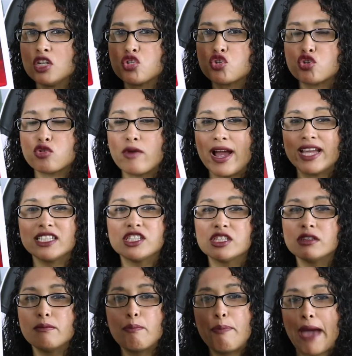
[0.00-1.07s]
trying
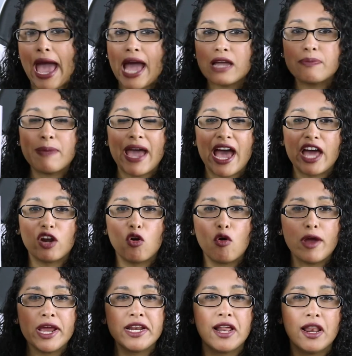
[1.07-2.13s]
to
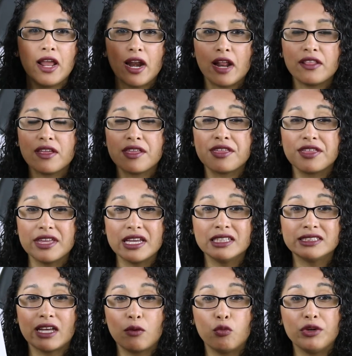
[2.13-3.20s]
backpedal in a lot of the
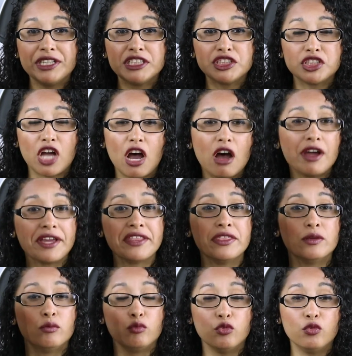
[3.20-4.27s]
things that we saw in
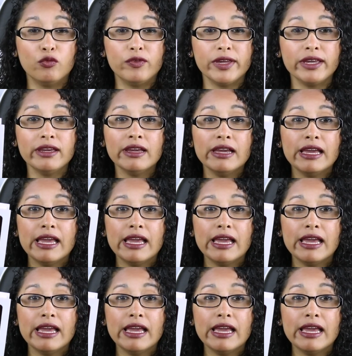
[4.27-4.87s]
the movie